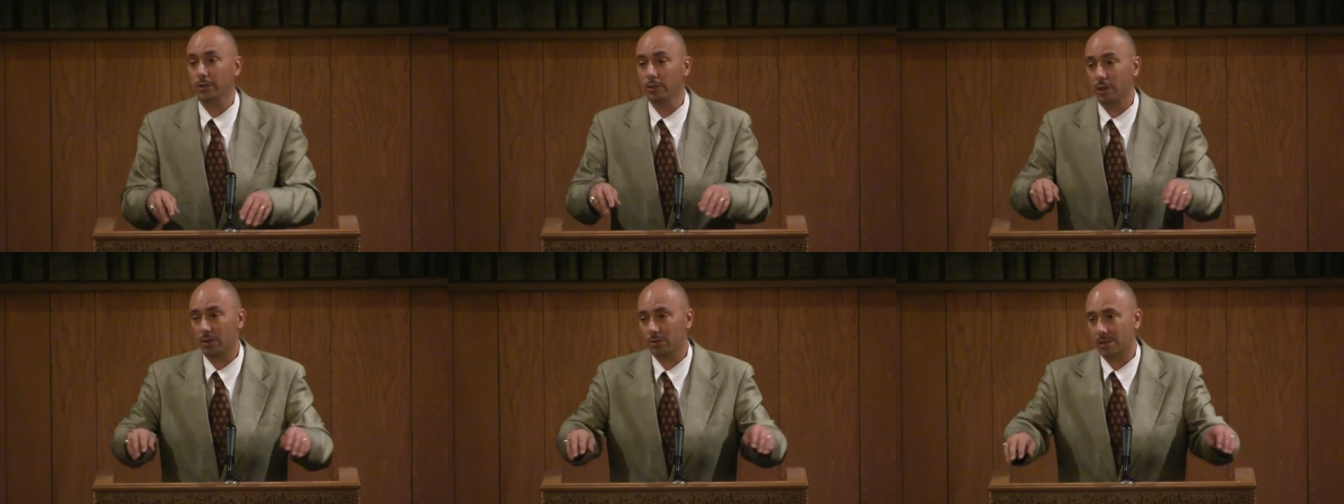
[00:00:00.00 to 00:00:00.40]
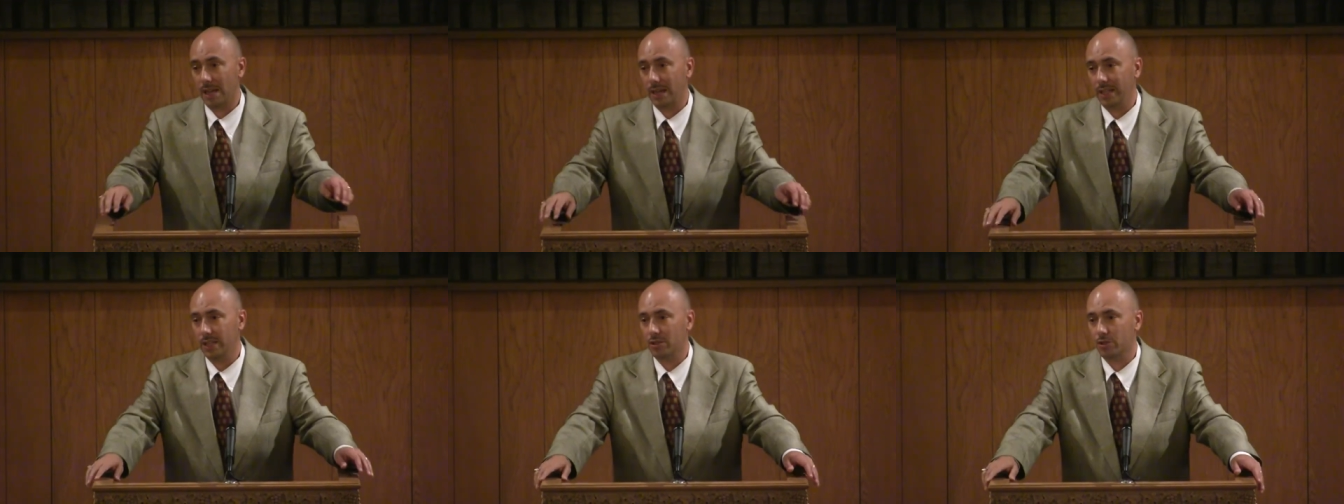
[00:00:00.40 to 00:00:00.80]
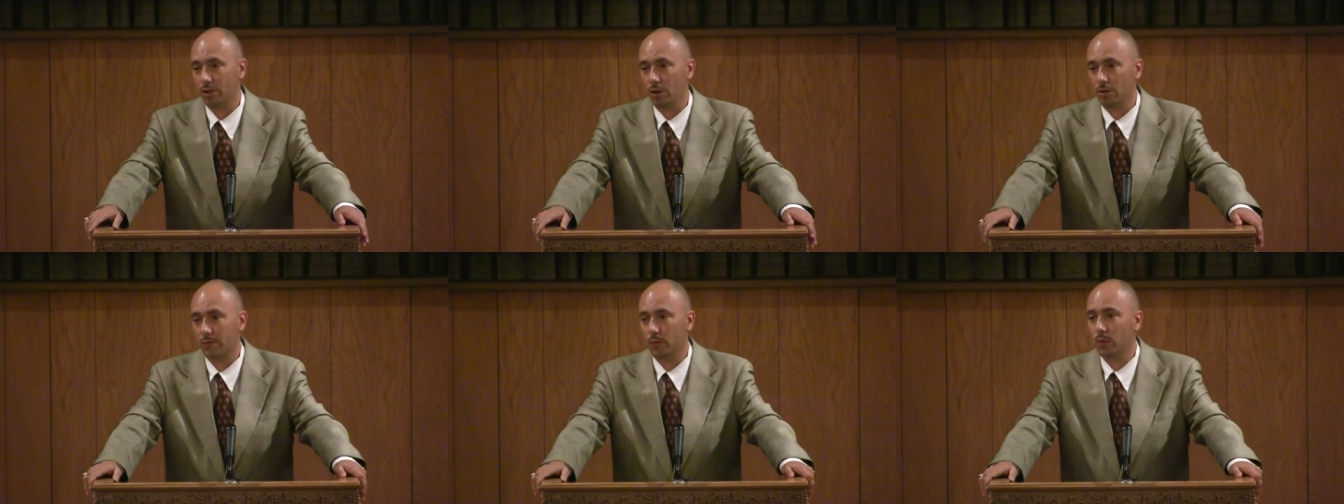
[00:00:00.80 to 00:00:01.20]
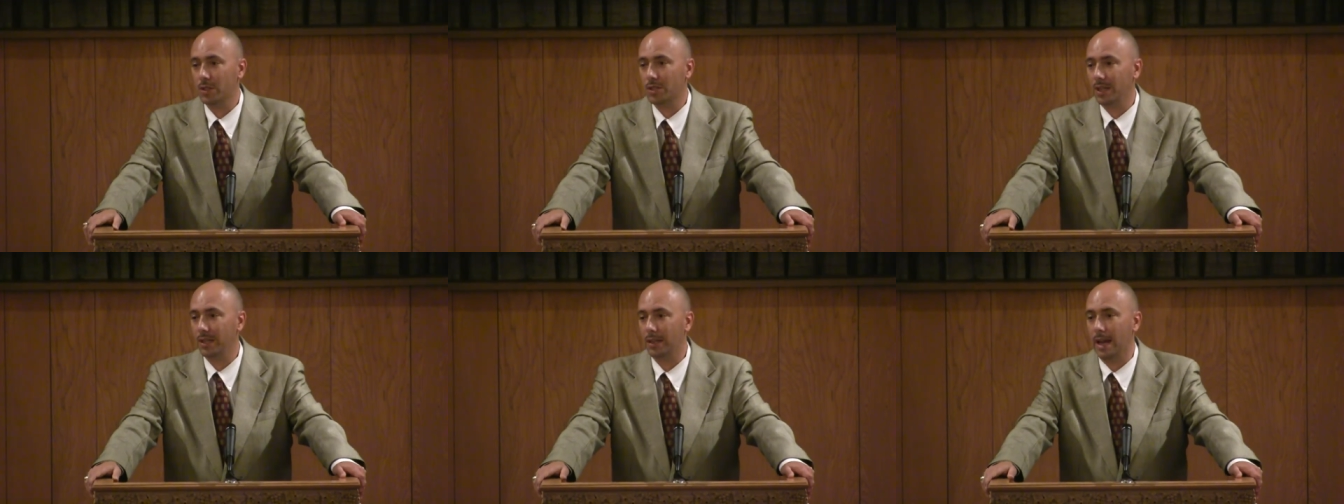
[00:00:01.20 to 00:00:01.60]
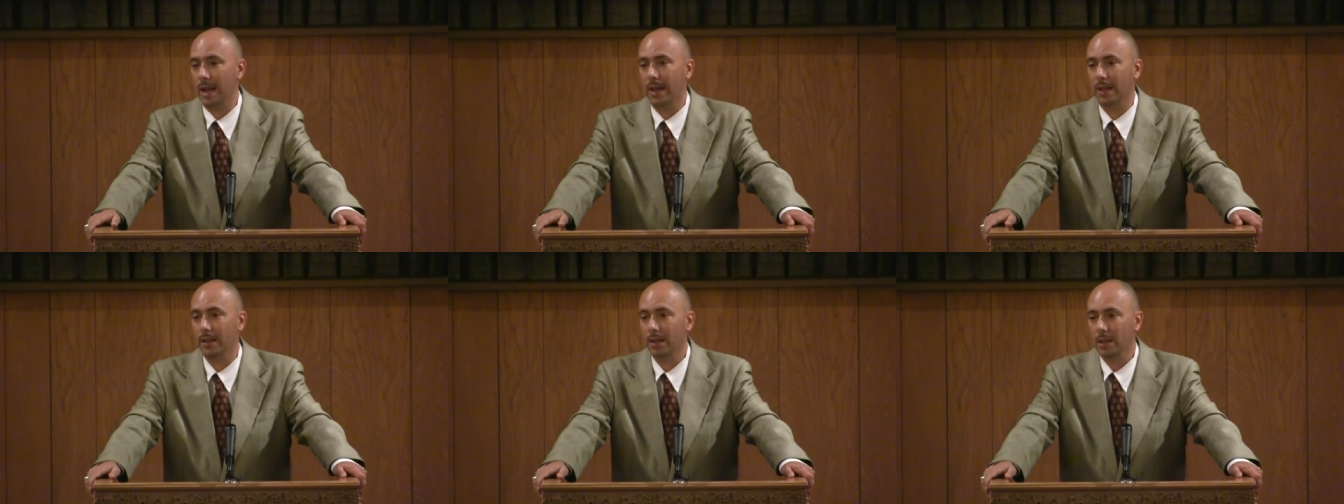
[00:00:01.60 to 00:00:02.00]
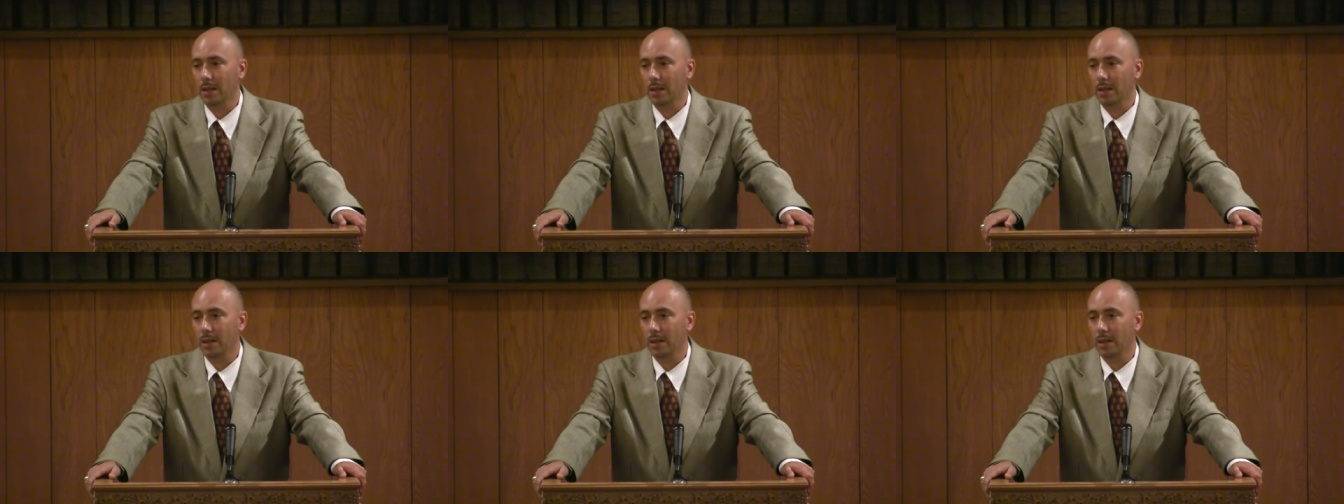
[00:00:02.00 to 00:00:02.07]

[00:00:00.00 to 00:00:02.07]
you understand His church for which He died,